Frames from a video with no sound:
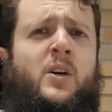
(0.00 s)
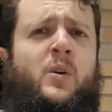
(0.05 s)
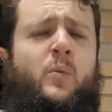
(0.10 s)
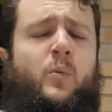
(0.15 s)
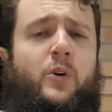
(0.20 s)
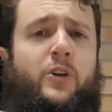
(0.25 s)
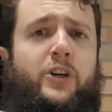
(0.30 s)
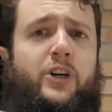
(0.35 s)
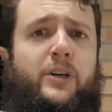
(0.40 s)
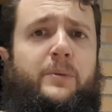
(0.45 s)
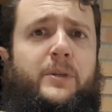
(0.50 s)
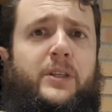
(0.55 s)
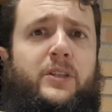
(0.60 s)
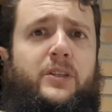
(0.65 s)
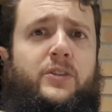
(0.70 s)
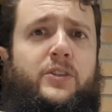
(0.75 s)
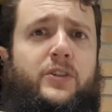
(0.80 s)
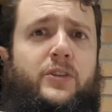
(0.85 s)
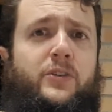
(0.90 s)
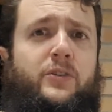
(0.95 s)
what I'm going
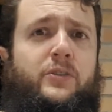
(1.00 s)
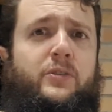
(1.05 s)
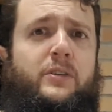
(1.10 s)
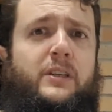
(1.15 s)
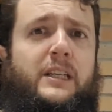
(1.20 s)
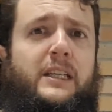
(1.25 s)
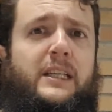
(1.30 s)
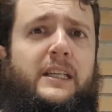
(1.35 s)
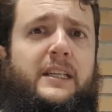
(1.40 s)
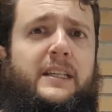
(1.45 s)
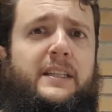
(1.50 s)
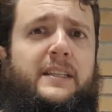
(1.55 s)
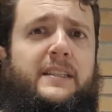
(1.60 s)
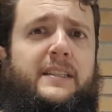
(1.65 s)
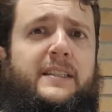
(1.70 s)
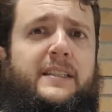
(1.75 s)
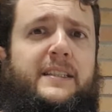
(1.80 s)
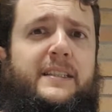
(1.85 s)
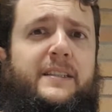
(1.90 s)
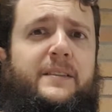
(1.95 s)
to do
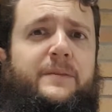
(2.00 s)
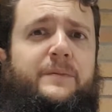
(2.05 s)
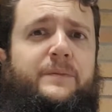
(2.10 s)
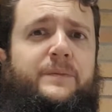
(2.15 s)
is